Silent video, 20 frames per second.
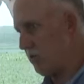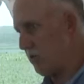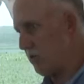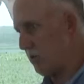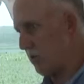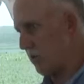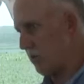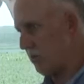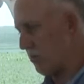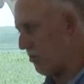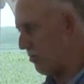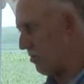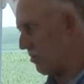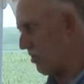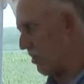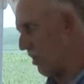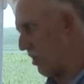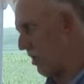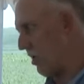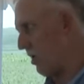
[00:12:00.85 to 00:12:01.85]
susceptible
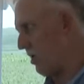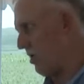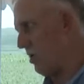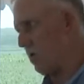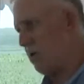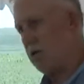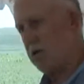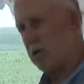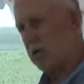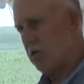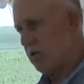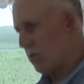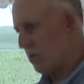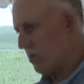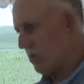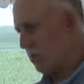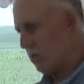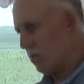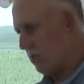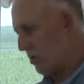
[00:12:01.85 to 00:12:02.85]
to that,
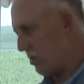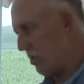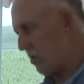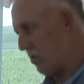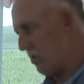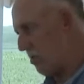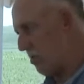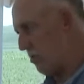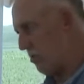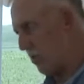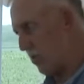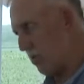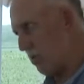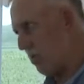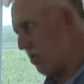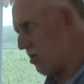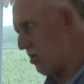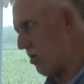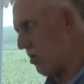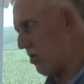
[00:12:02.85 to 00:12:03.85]
you know, it's pretty
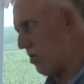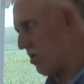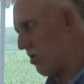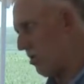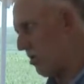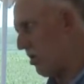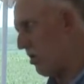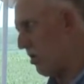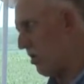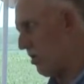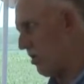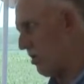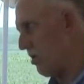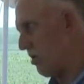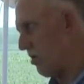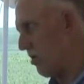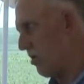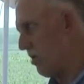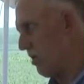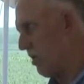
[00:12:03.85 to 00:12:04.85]
much long gone.
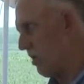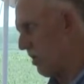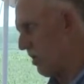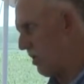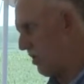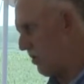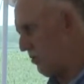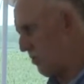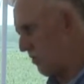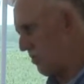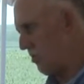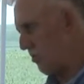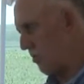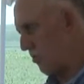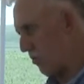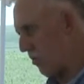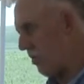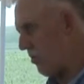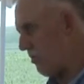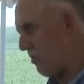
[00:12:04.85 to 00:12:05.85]
But
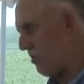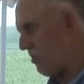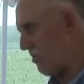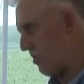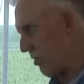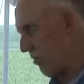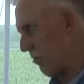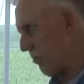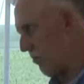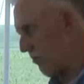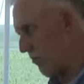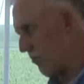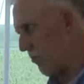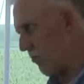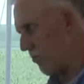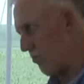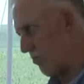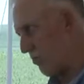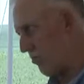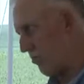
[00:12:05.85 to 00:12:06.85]
there will be some
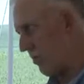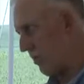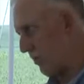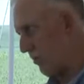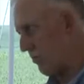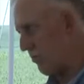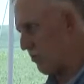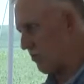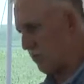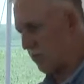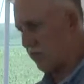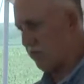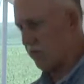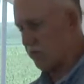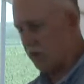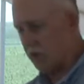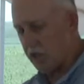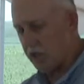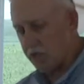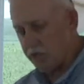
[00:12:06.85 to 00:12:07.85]
difference in
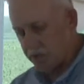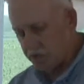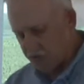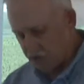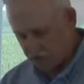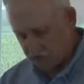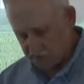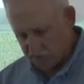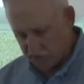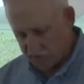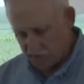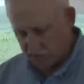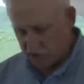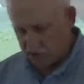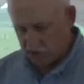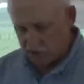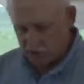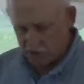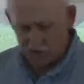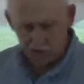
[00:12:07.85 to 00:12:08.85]
varieties, and you might
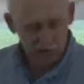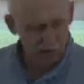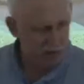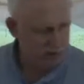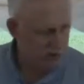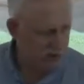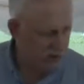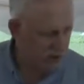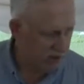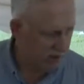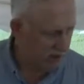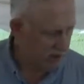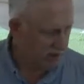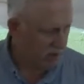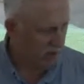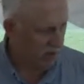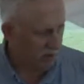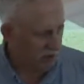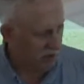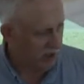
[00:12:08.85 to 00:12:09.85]
want to look and see if
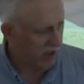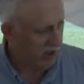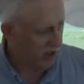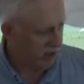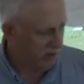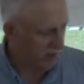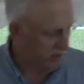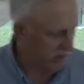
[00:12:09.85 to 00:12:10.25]
there are ratings